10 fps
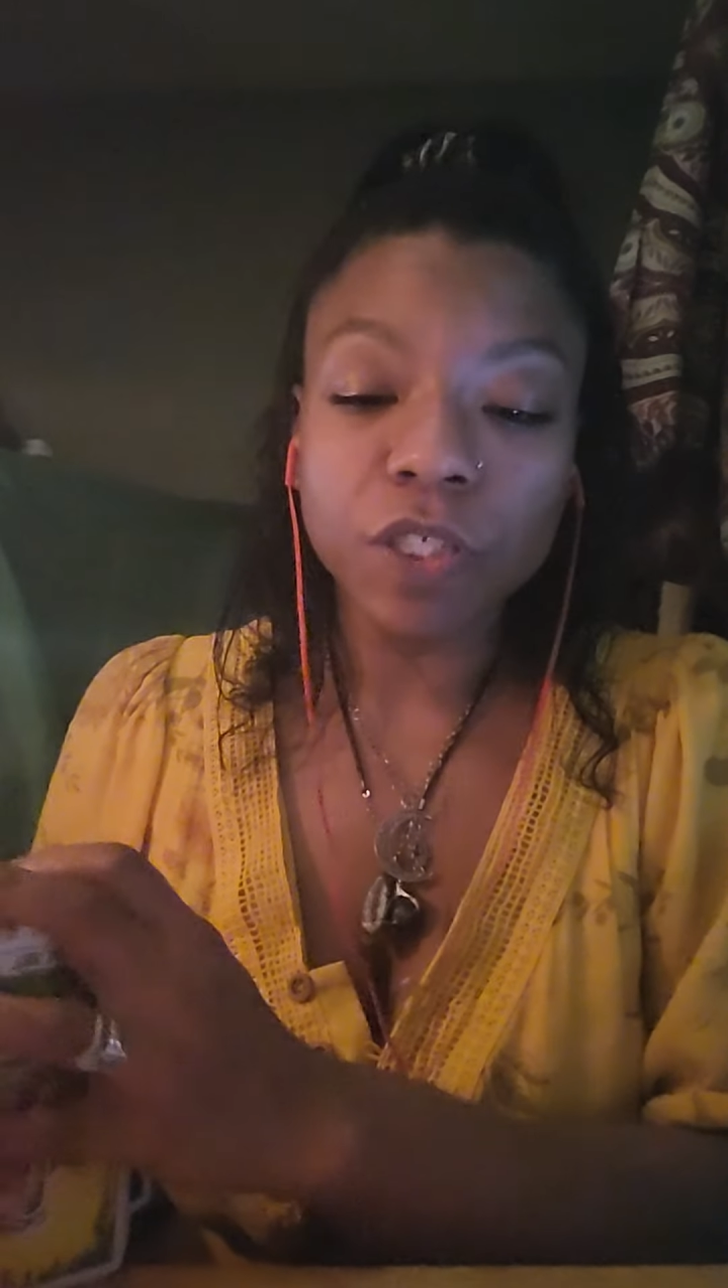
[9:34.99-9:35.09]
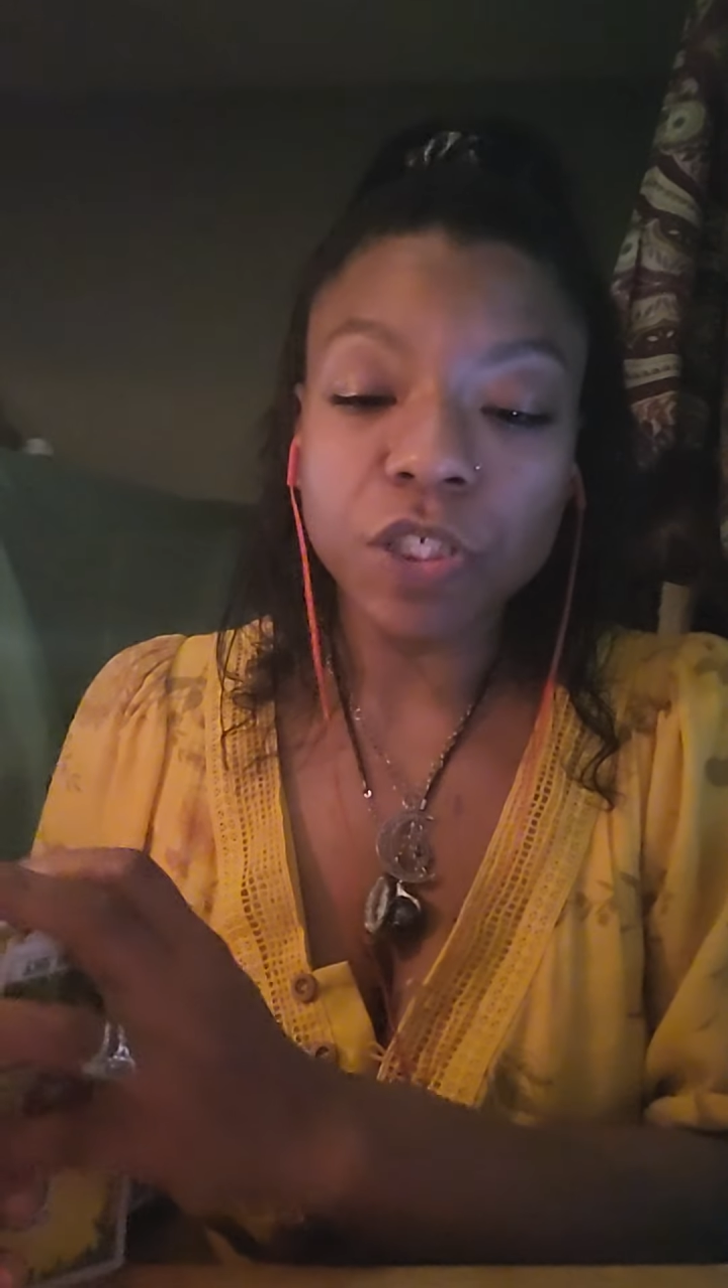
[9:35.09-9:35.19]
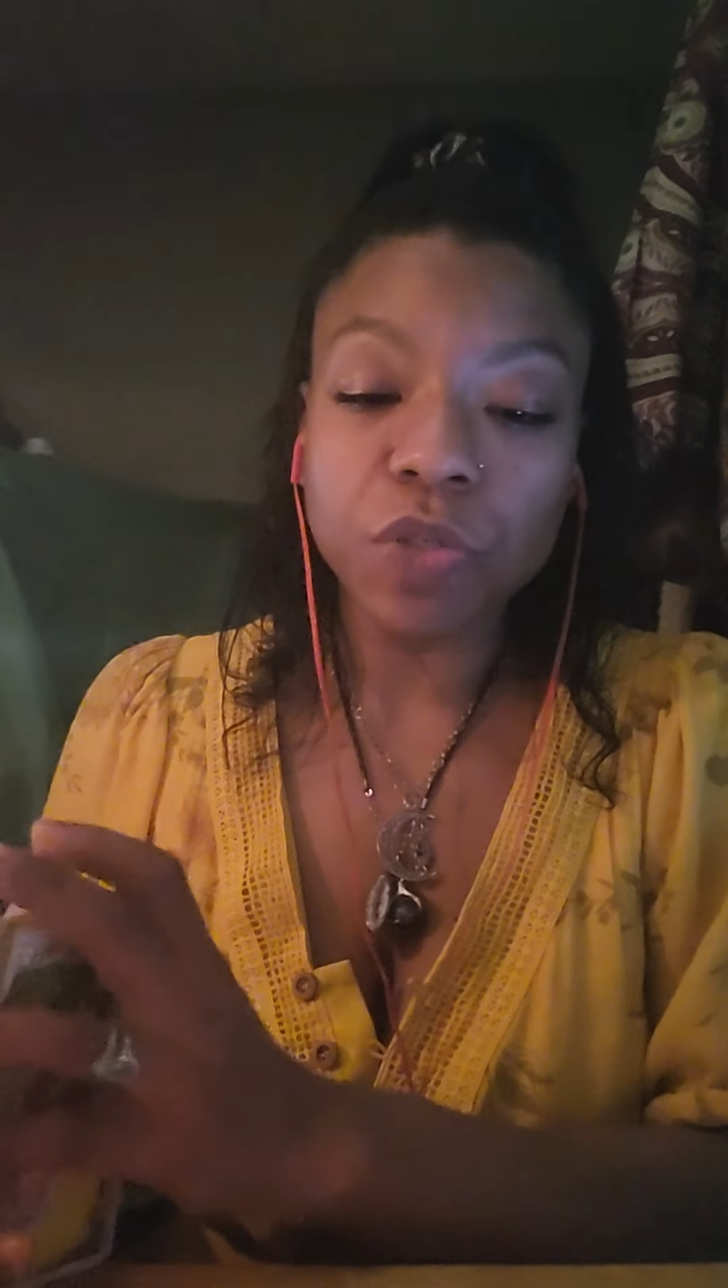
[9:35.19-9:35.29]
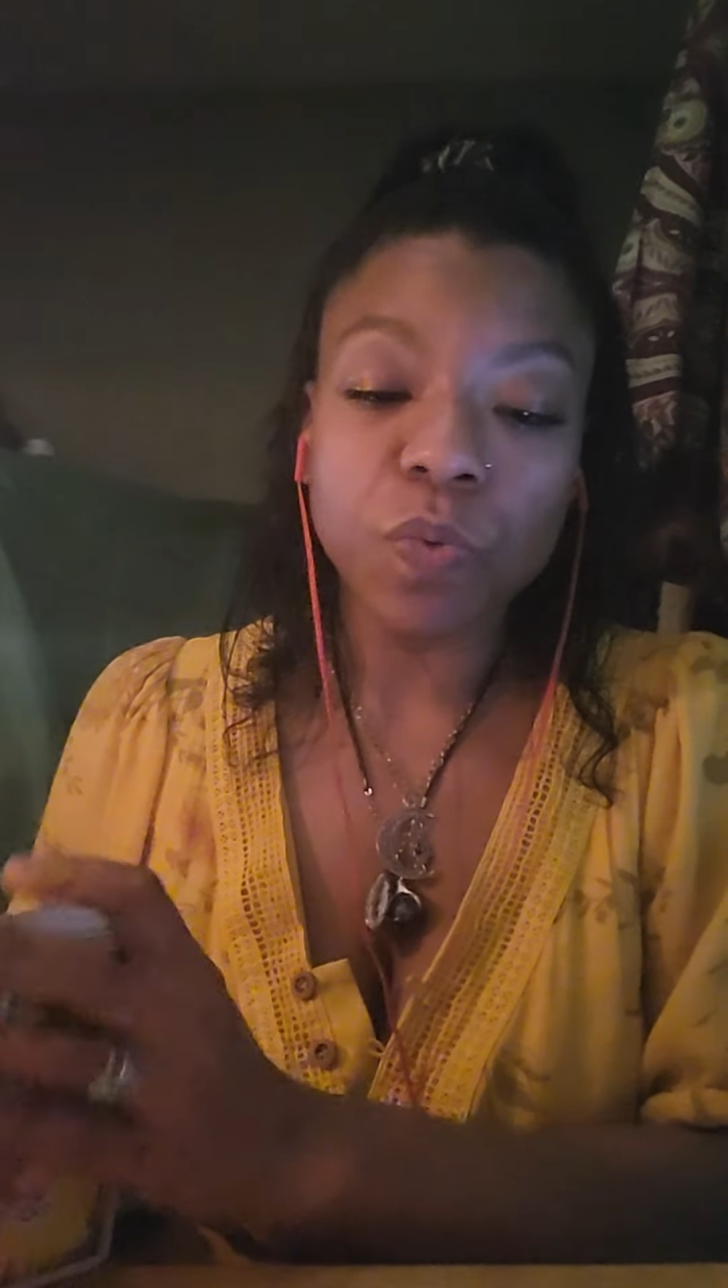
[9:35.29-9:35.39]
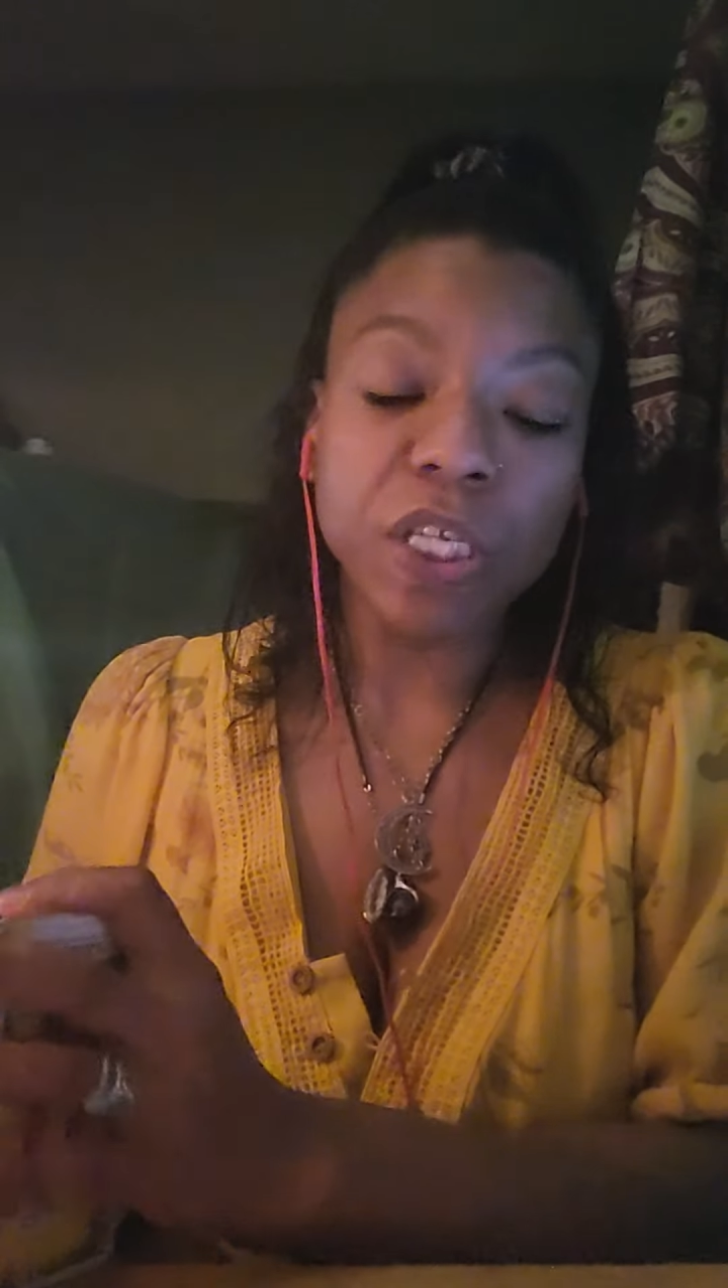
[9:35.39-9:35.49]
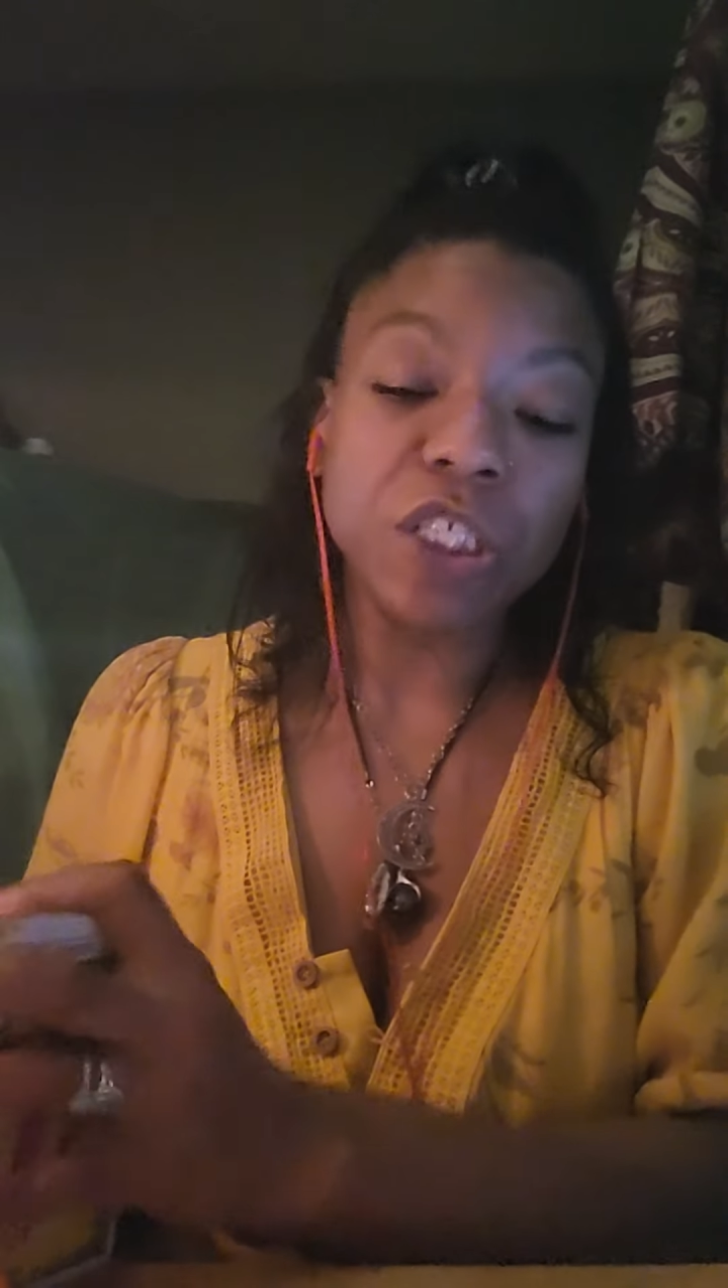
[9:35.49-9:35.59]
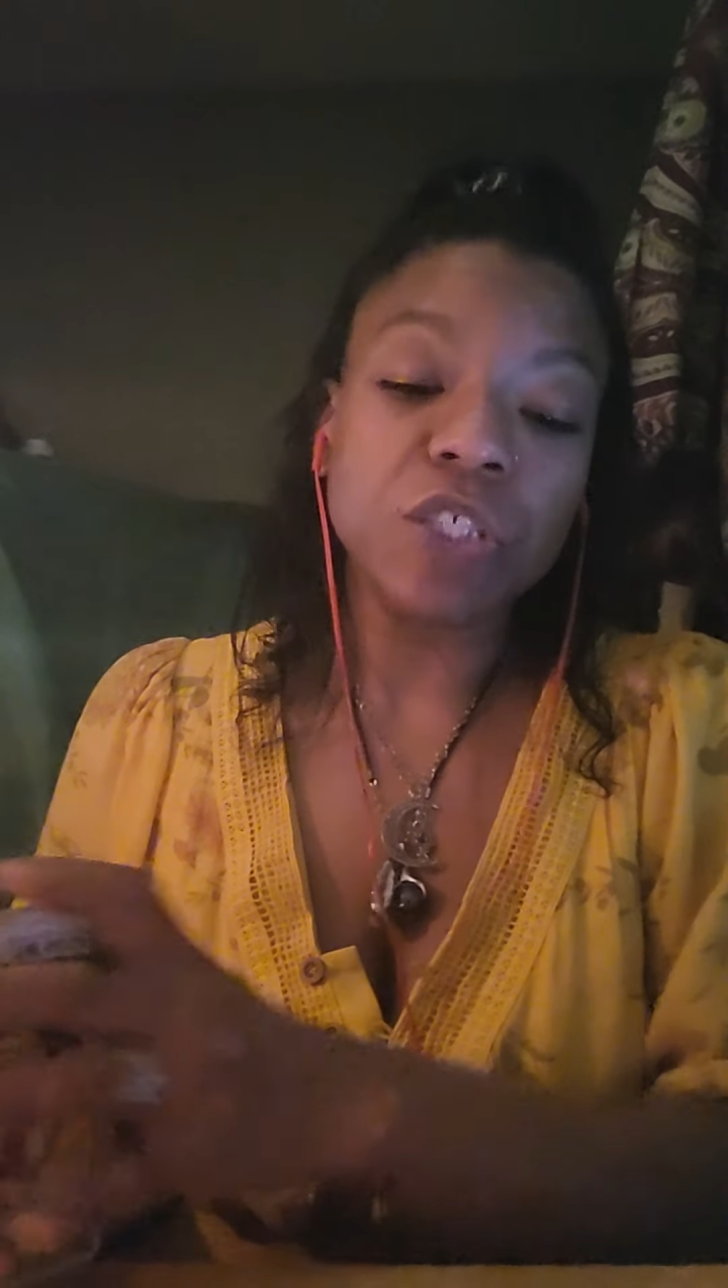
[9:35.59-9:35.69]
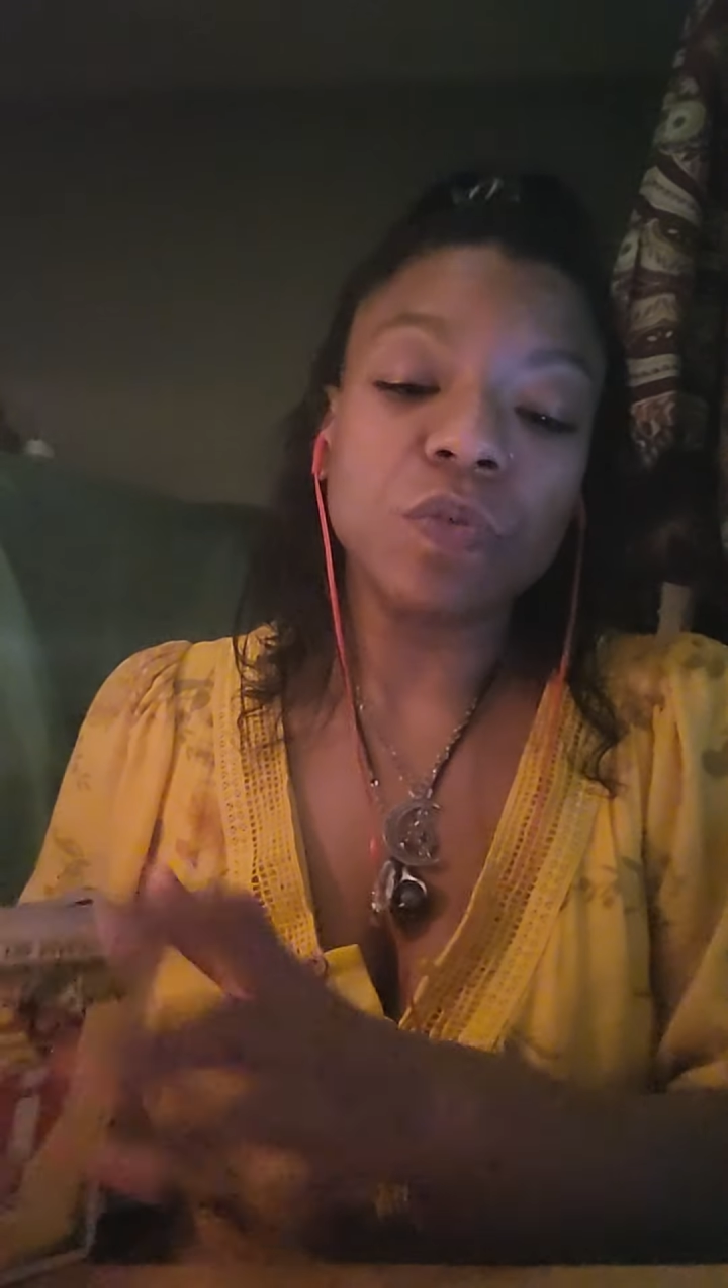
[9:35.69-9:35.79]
situation.